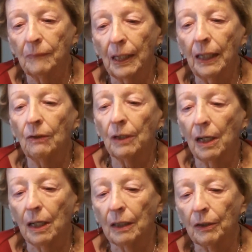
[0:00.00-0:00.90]
held
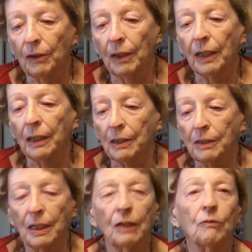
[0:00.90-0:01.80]
honor and
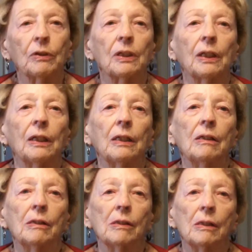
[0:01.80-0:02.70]
integrity
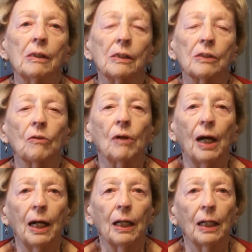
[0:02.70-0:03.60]
so
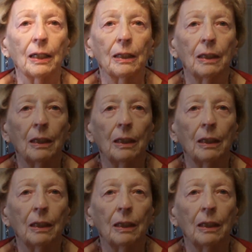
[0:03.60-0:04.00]
highly.